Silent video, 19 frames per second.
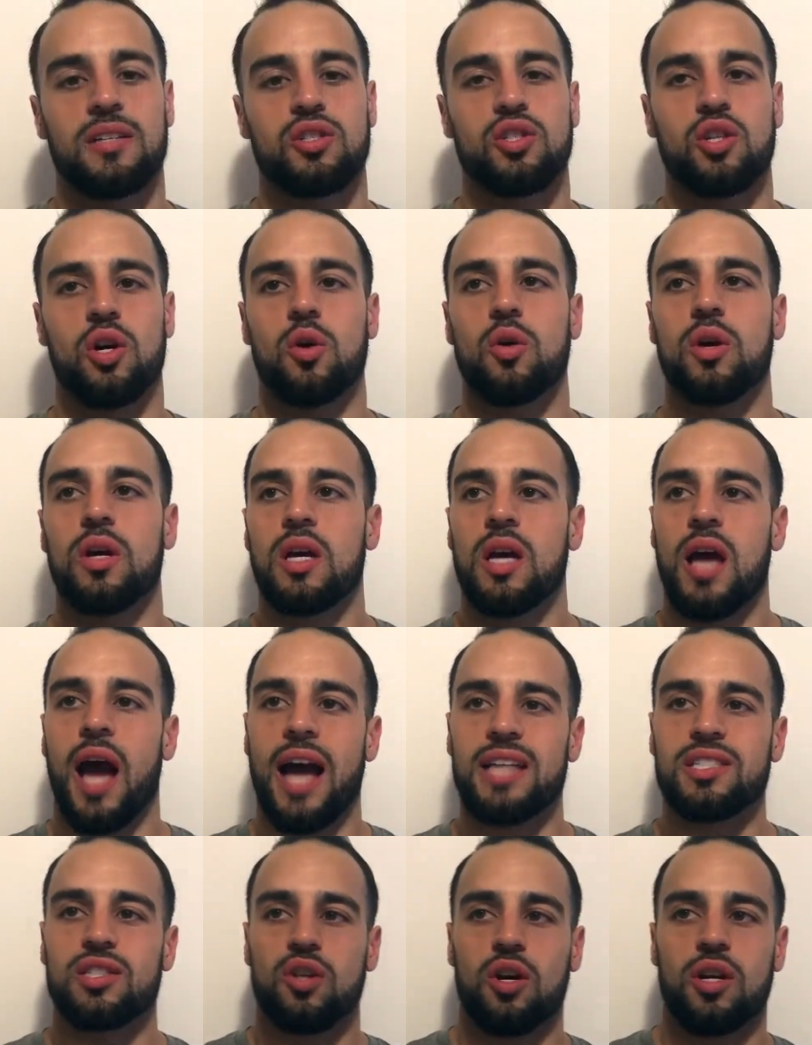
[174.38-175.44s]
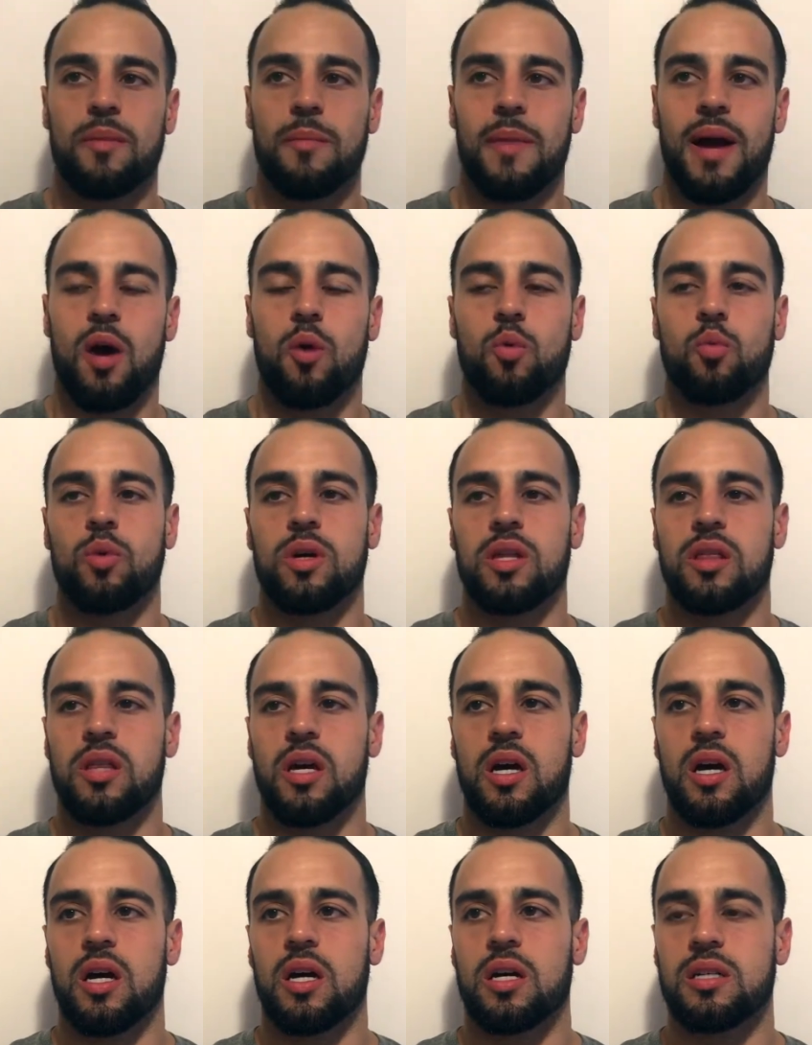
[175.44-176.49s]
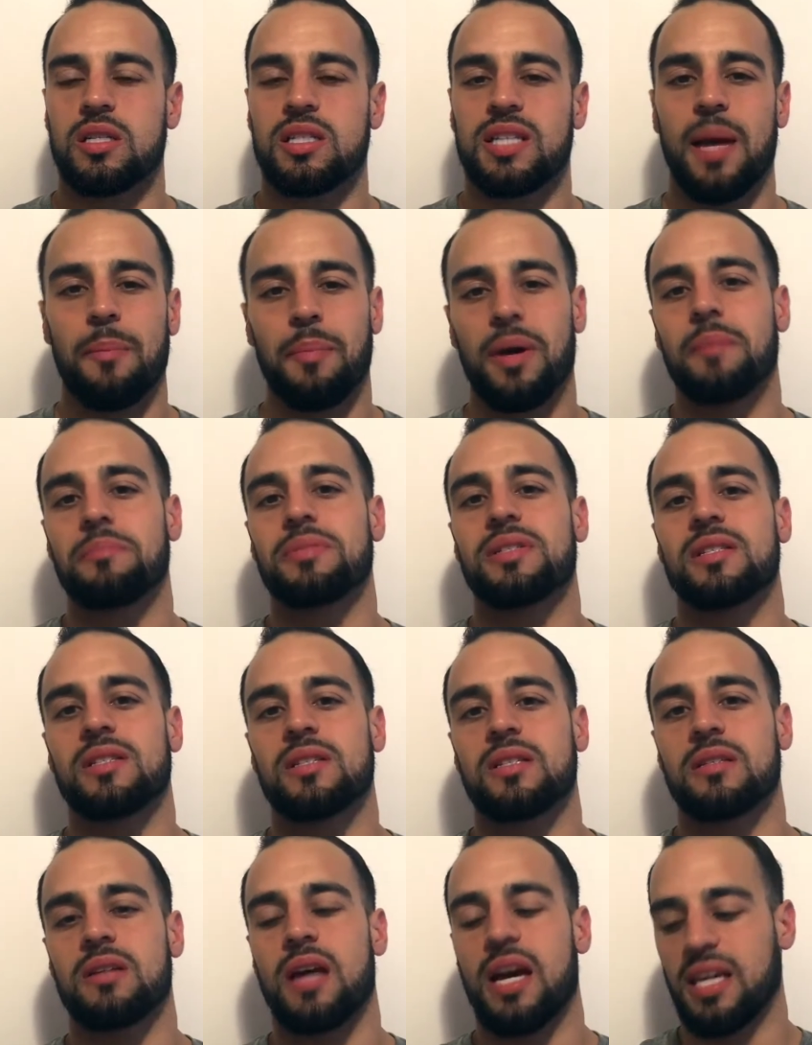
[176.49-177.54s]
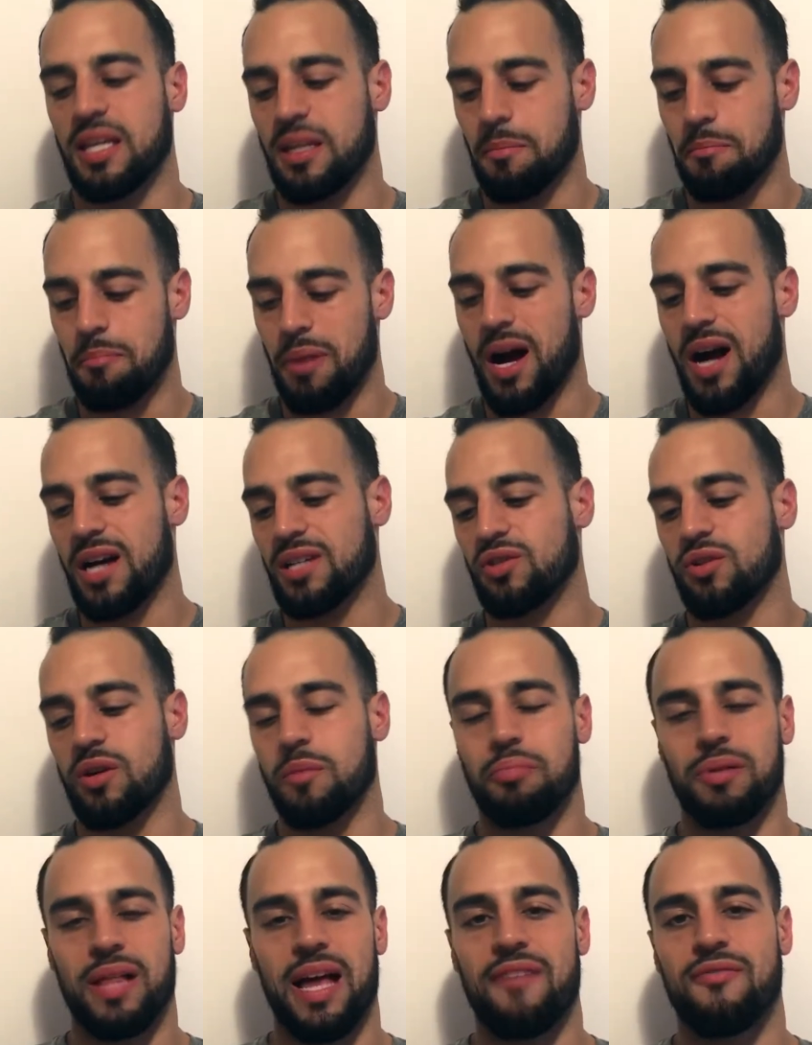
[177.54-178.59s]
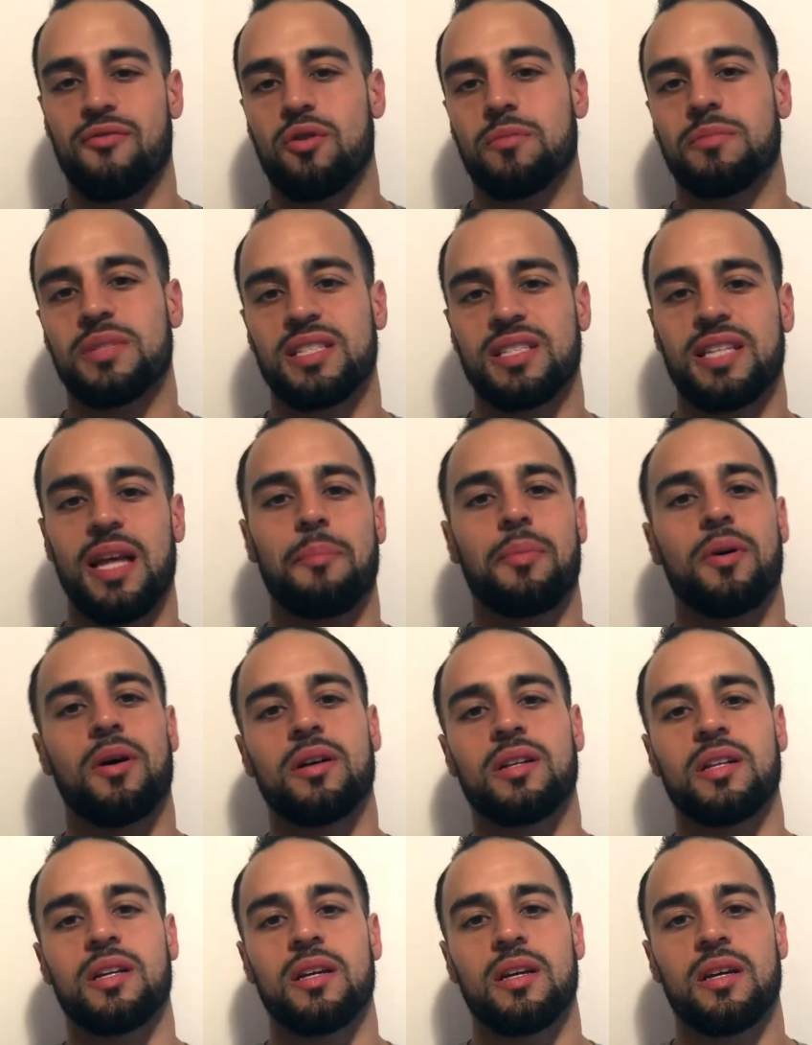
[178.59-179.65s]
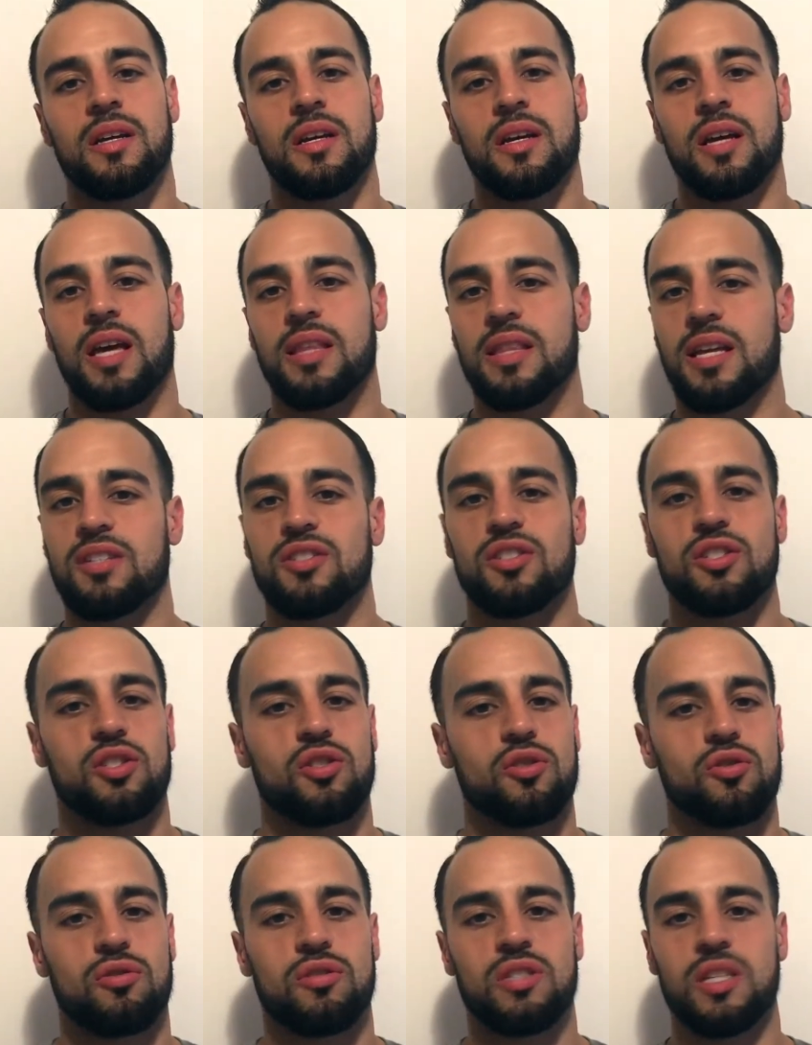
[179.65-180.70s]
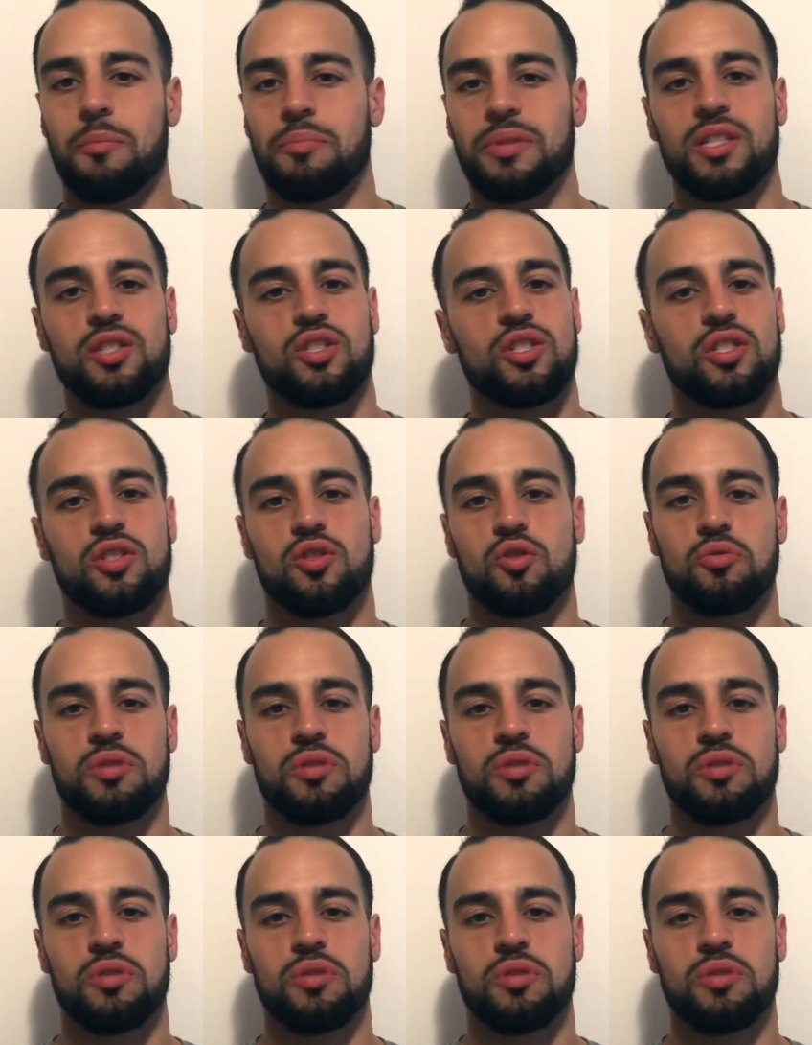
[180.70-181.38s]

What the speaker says: so I start them out with step-ups. I get a box or a platform to step on, and they just simply do